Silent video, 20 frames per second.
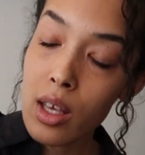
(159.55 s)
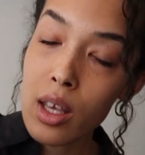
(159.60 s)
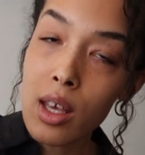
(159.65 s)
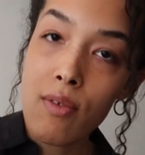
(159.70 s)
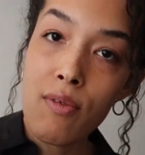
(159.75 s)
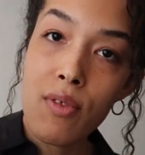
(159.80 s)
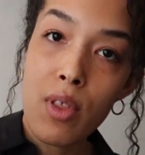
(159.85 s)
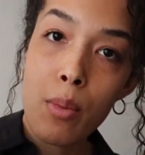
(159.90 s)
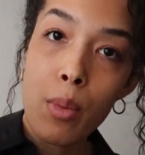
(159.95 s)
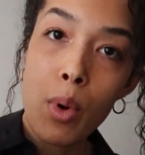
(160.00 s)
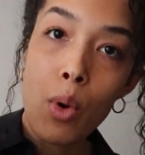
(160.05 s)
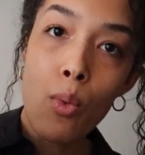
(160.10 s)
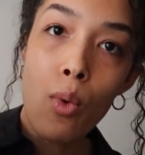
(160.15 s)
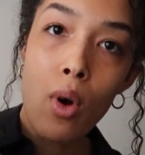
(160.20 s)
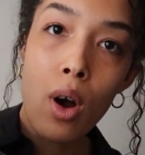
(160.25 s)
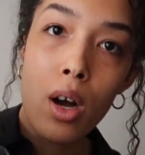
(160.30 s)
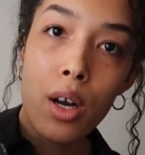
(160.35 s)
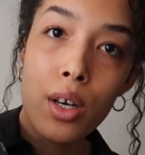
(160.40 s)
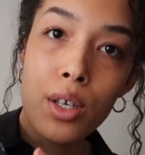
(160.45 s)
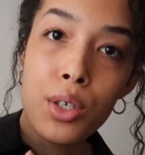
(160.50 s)
give them a
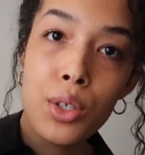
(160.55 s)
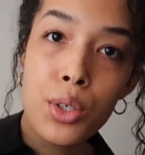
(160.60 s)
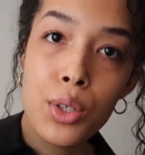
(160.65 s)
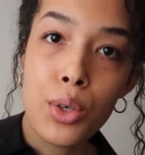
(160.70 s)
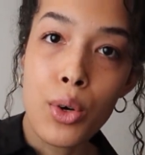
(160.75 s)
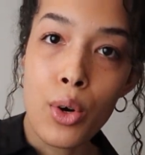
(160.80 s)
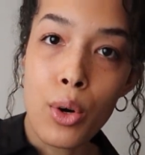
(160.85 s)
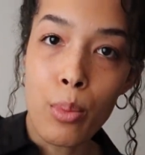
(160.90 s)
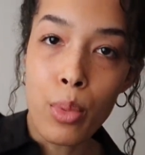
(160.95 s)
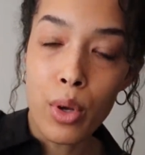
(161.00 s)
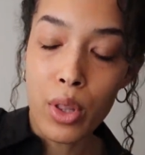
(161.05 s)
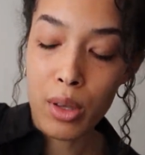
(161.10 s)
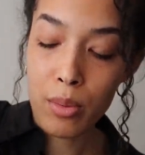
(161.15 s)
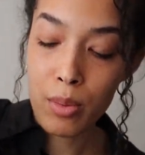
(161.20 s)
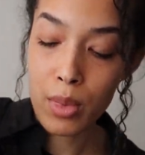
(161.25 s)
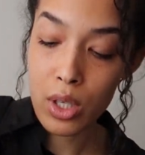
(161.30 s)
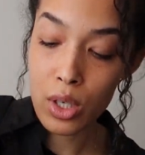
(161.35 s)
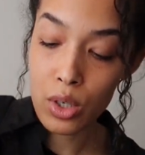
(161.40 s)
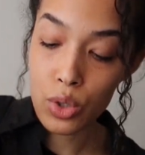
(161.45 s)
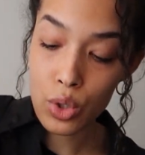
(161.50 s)
wash or put
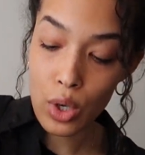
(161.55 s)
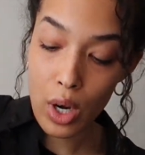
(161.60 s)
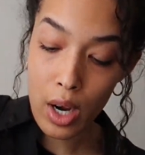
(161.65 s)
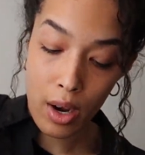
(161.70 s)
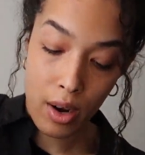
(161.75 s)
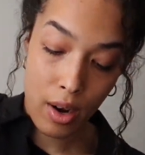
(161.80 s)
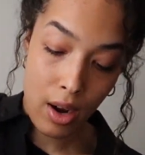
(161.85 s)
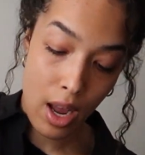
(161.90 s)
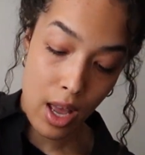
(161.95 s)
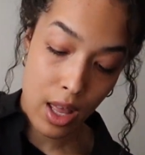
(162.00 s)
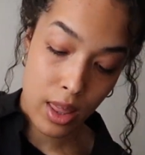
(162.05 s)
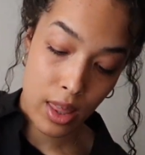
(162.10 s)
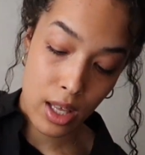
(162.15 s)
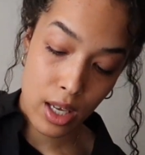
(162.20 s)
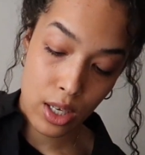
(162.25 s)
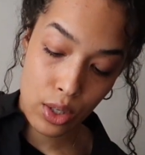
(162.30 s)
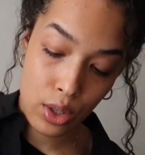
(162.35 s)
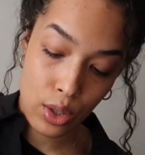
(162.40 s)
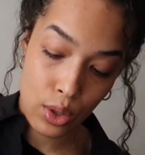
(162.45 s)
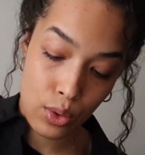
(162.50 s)
them in the dryer and
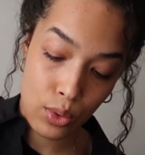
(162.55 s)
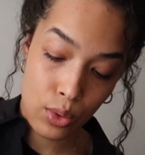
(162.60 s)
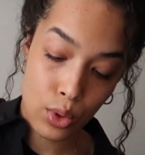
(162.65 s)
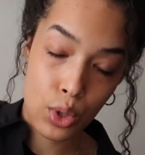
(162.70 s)
they do